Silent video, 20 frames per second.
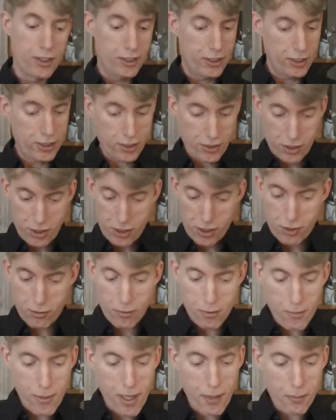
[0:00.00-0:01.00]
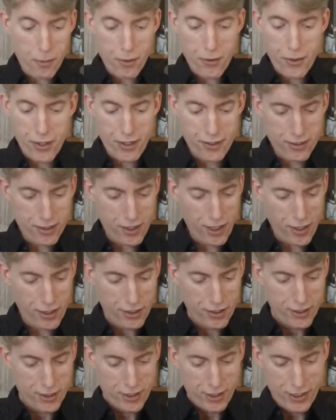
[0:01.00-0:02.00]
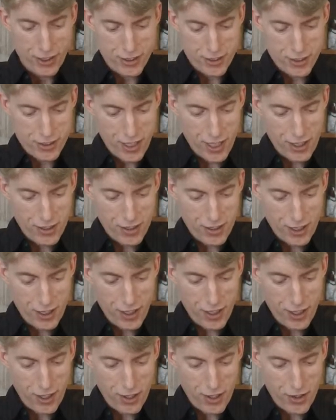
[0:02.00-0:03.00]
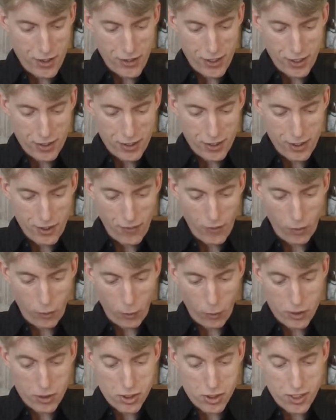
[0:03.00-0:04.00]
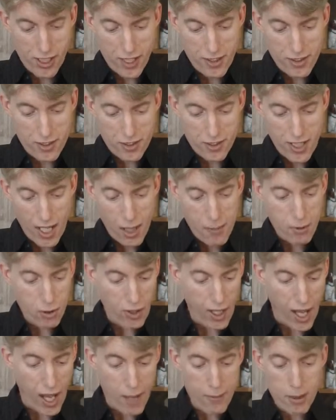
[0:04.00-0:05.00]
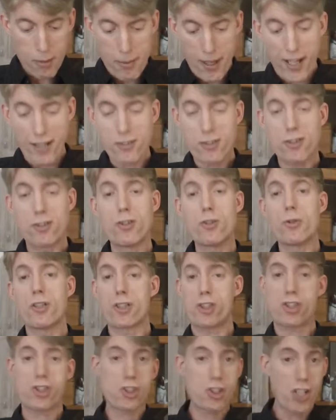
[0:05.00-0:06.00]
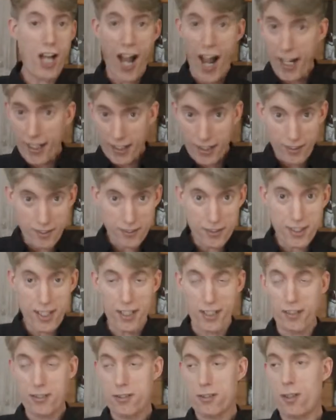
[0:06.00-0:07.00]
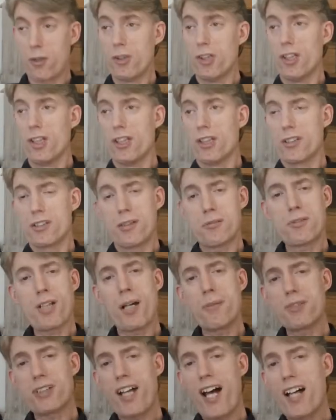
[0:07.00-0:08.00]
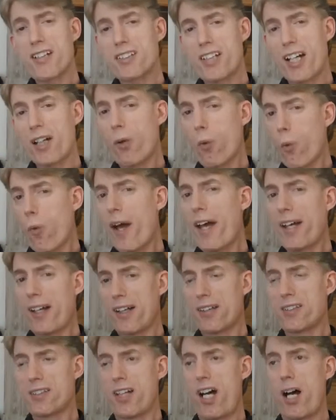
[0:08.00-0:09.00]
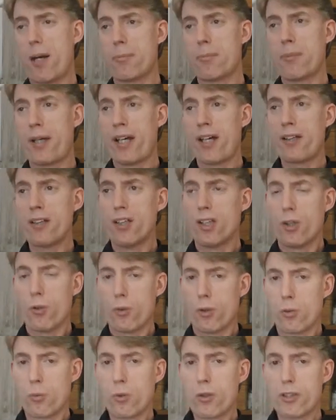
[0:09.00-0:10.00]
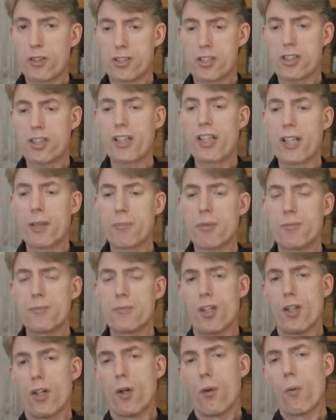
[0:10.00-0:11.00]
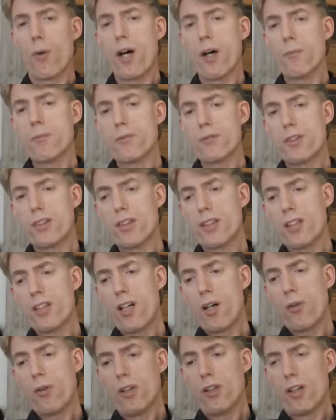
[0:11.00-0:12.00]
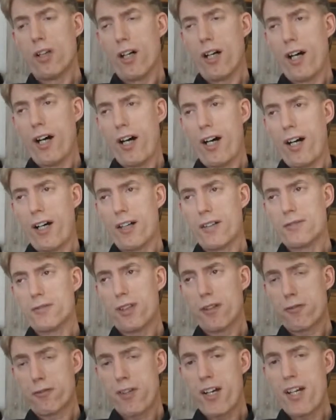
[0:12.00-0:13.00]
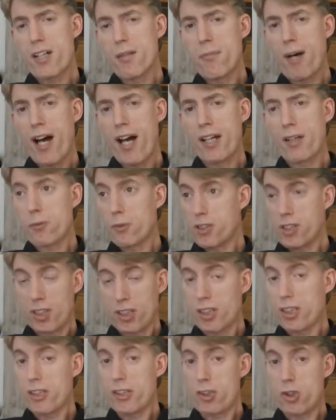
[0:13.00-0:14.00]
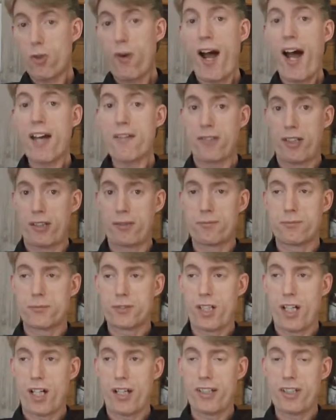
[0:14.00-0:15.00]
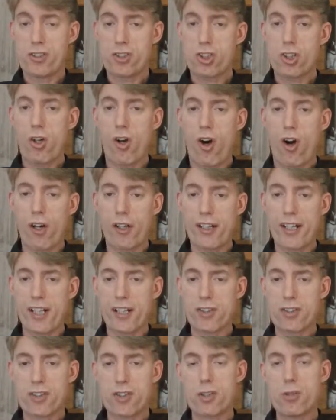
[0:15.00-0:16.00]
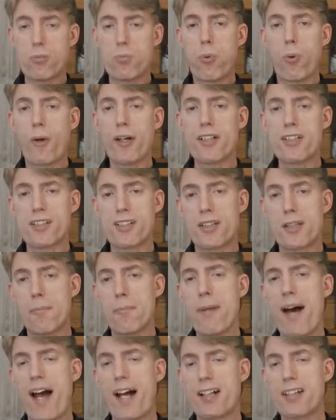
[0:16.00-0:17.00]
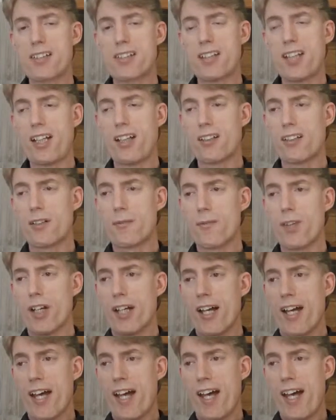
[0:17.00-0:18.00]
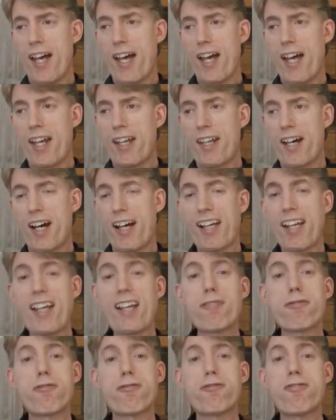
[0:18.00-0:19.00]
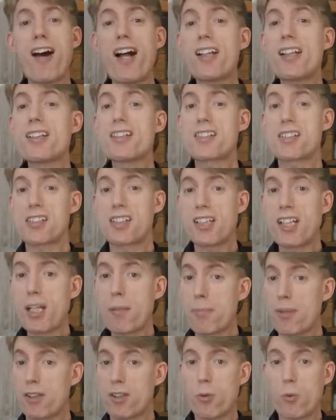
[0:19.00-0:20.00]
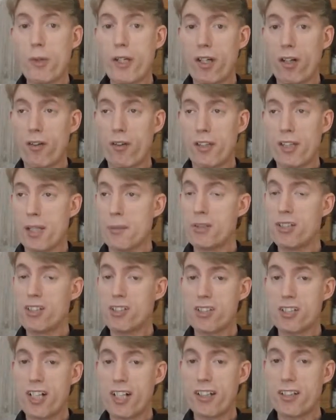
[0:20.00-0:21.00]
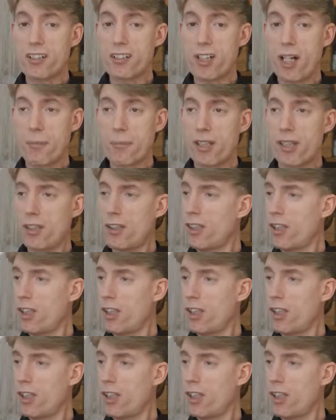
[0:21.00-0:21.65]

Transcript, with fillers: you just remember that it says here that the Lord said to Samuel, I'm about to do a shocking thing. So sometimes God's got to wake us up, man, when we're asleep. Well, you know, a friend of mine was literally driving his car. He had his two boys in the back seat. And he fell asleep at the wheel. And let me just tell you something.